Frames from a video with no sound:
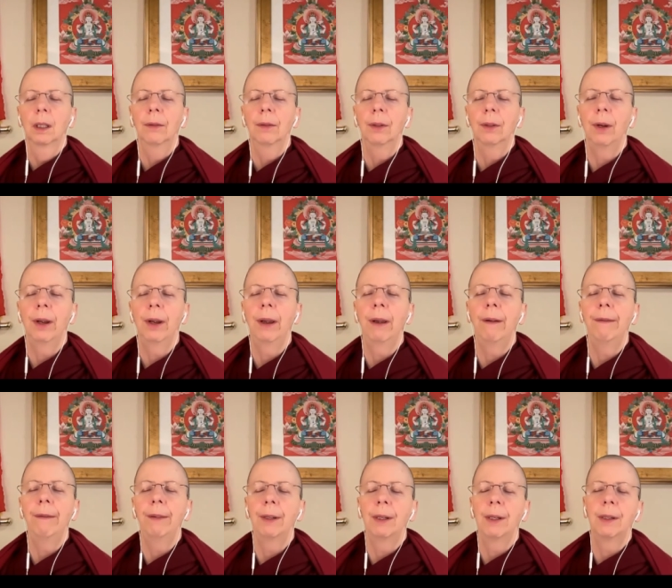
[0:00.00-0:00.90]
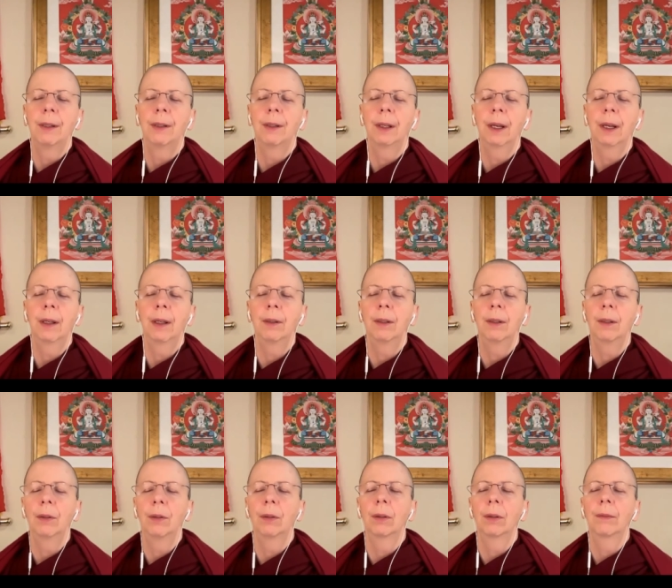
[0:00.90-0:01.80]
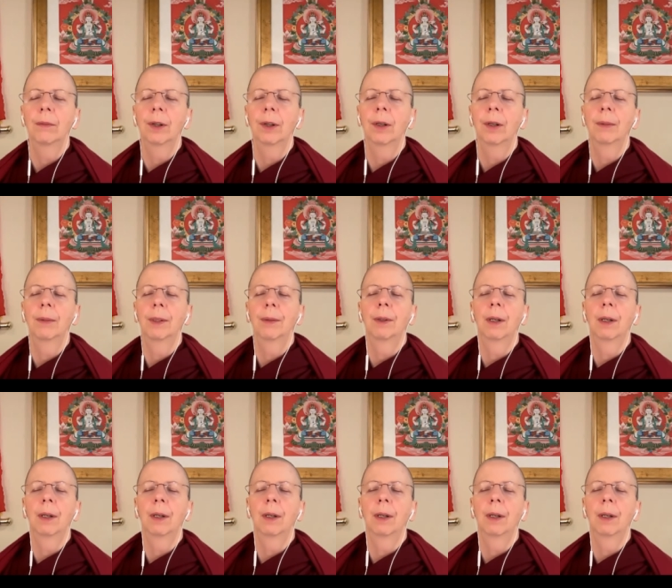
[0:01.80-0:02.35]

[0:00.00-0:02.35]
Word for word: If you have any sounds in your environment